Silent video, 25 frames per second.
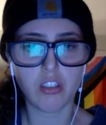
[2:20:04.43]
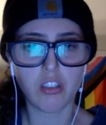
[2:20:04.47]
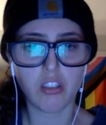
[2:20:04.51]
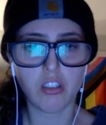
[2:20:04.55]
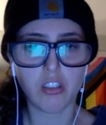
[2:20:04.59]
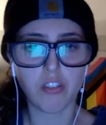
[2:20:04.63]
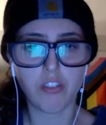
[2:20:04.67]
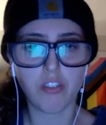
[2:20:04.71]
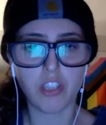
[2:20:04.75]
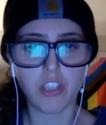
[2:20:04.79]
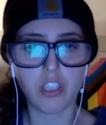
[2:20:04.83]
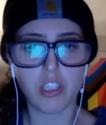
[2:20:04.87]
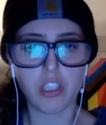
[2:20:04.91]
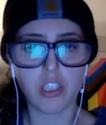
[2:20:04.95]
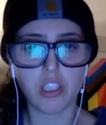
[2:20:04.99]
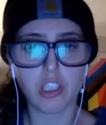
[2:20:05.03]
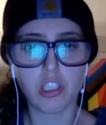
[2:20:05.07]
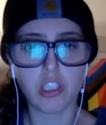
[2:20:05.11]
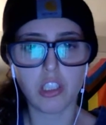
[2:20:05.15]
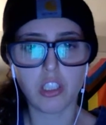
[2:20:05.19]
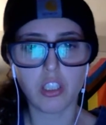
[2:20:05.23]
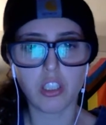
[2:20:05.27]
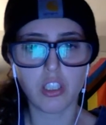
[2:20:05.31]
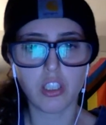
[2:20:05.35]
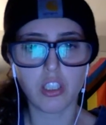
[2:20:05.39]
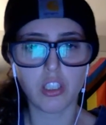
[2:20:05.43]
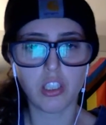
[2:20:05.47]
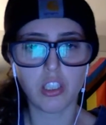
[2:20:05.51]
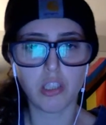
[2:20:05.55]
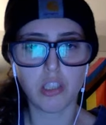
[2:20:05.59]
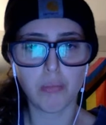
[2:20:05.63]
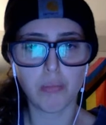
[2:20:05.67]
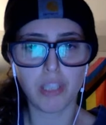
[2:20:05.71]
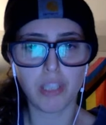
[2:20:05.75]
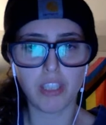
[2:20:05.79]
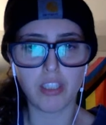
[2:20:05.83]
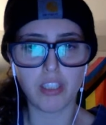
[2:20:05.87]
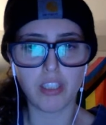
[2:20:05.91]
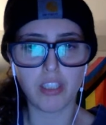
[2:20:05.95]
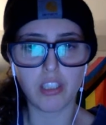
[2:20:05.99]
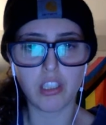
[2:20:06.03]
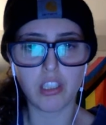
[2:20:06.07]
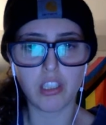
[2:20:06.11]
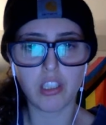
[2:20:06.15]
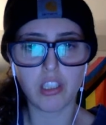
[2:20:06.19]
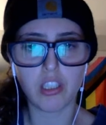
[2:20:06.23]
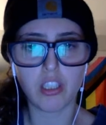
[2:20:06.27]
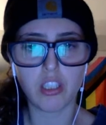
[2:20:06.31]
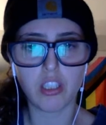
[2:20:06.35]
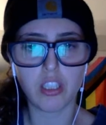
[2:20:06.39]
her face onto the
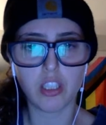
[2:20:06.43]
past